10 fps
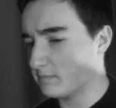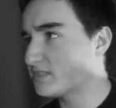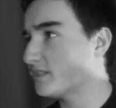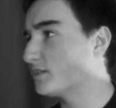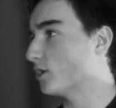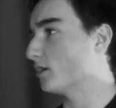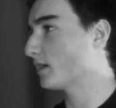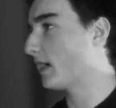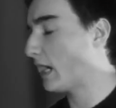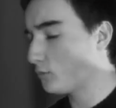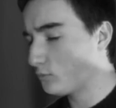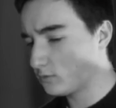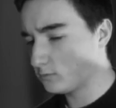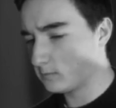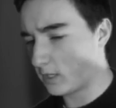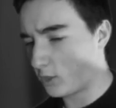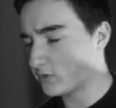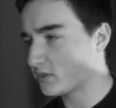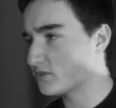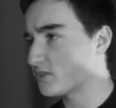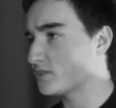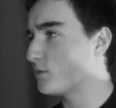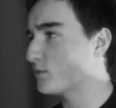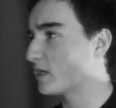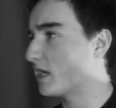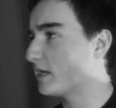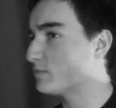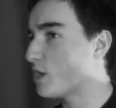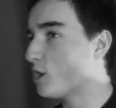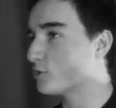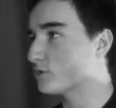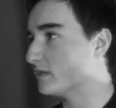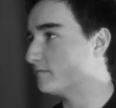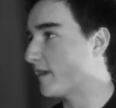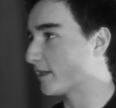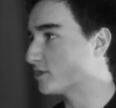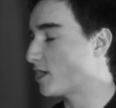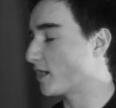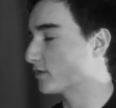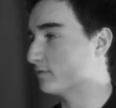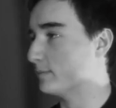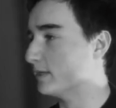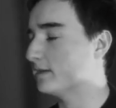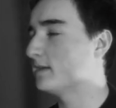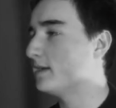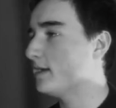Mr. Hitchcock, how will audiences know that I am not, in fact, Jack the Ripper?